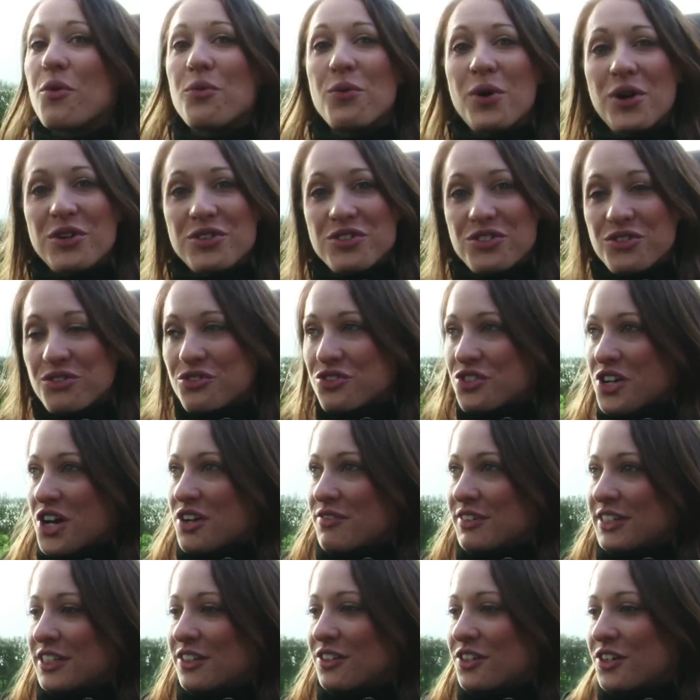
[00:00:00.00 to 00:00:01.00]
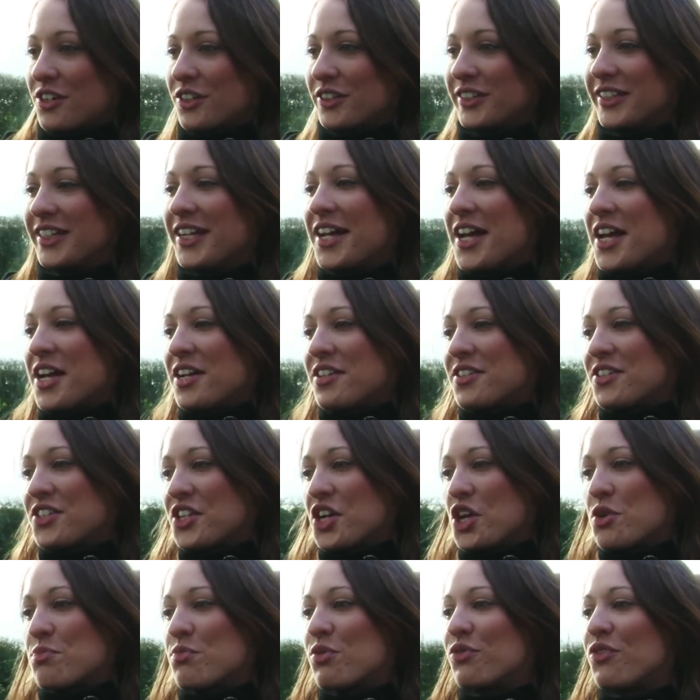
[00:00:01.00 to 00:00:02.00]
whilst you're driving along.
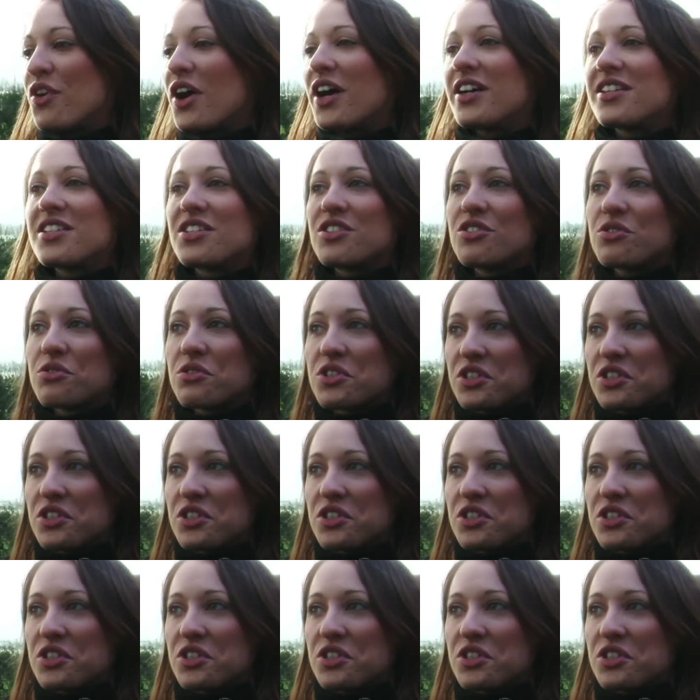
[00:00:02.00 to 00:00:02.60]
So, provided you're